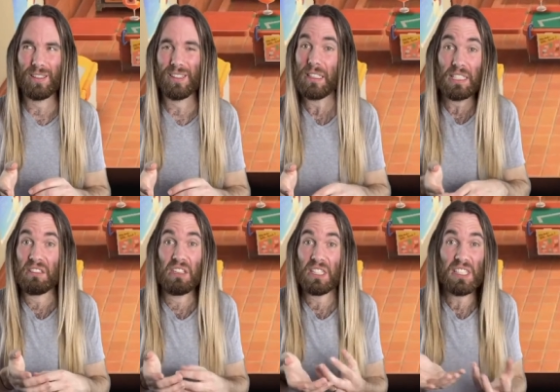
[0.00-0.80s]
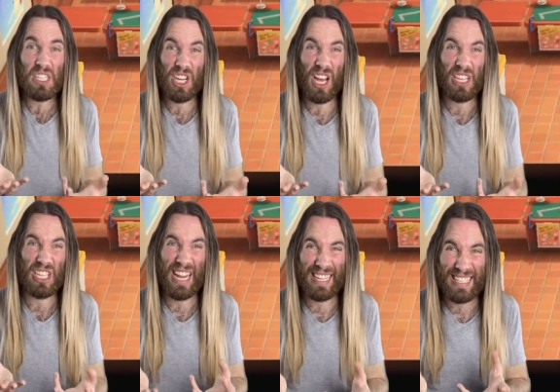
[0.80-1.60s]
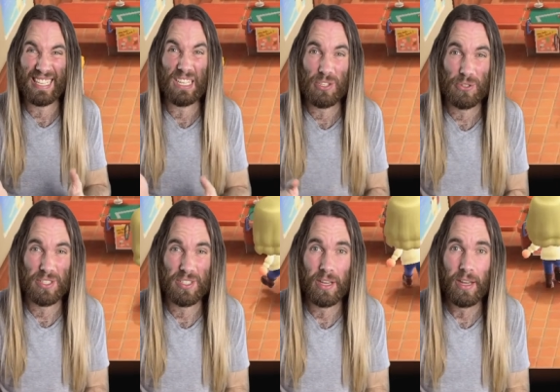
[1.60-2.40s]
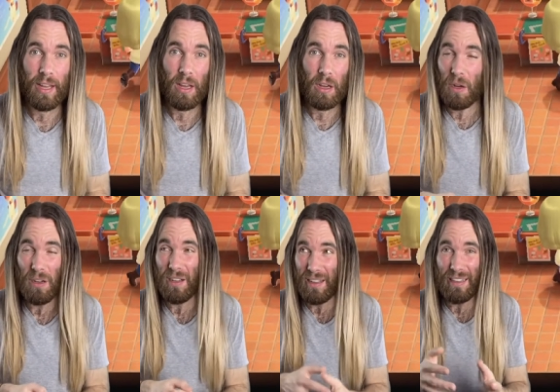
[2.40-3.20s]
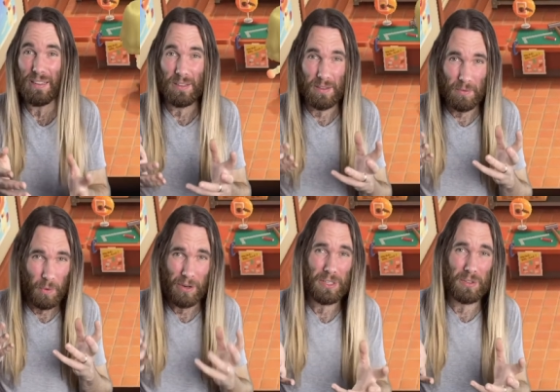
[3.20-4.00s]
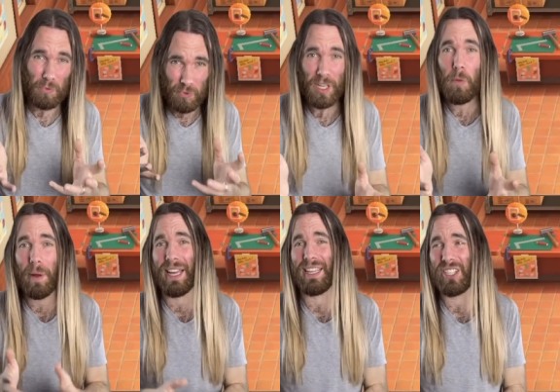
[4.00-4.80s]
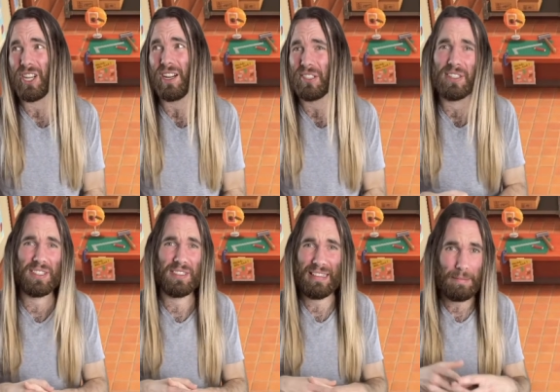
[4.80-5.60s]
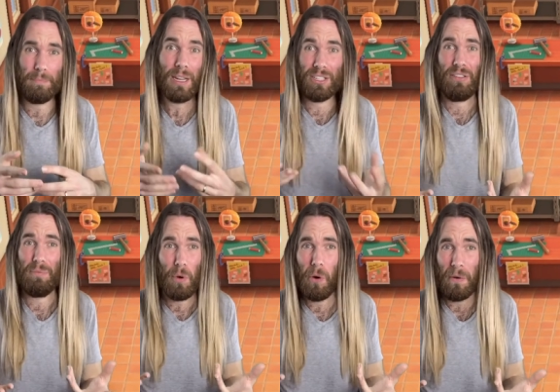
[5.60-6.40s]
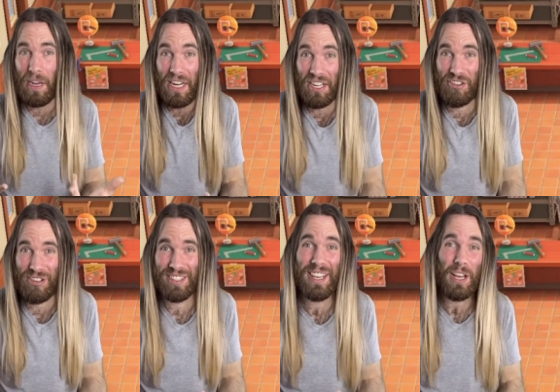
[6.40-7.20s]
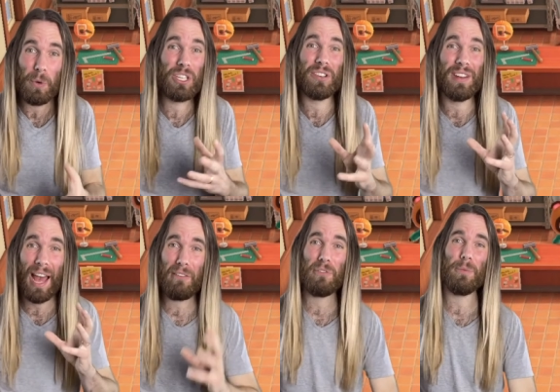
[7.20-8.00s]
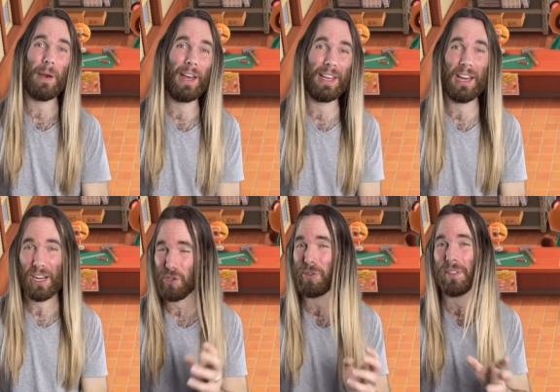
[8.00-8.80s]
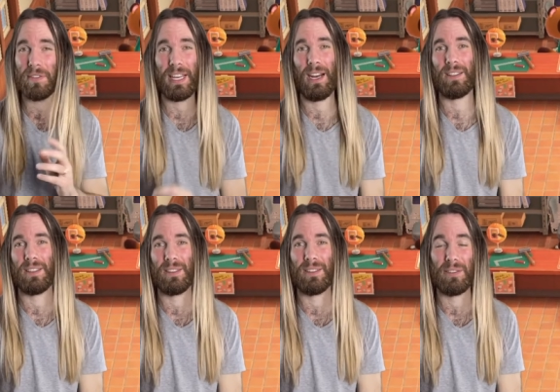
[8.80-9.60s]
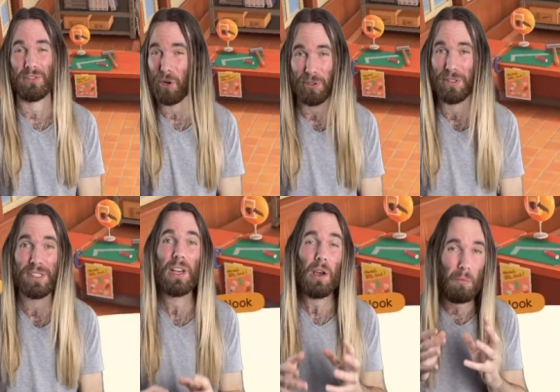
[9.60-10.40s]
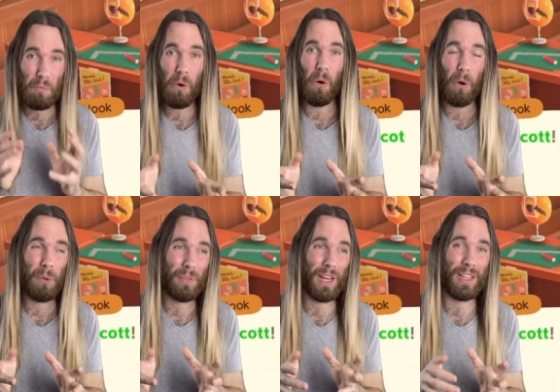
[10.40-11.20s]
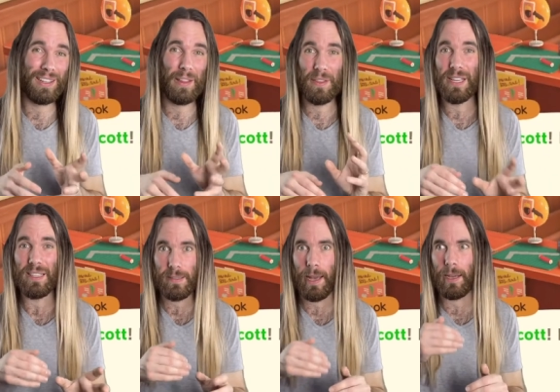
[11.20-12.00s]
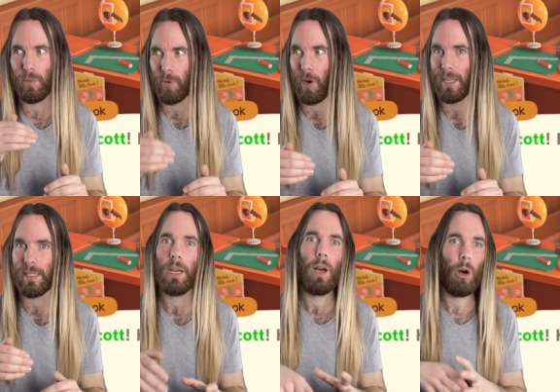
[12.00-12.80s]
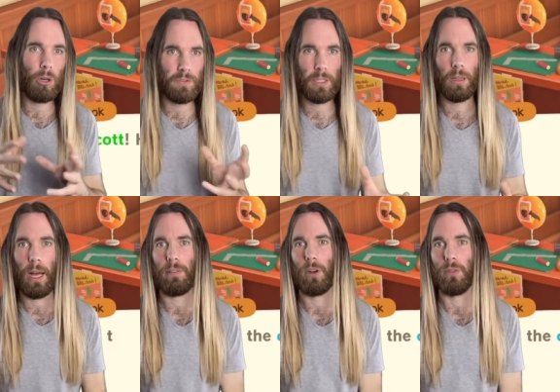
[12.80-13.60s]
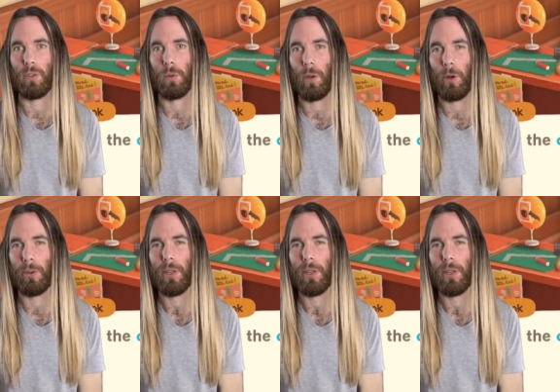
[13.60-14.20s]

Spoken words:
it doesn't charge any interest. Whereas a real bank charges much more interest, which could have you pay hundreds of thousands of dollars more than the sale price over the life of your loan.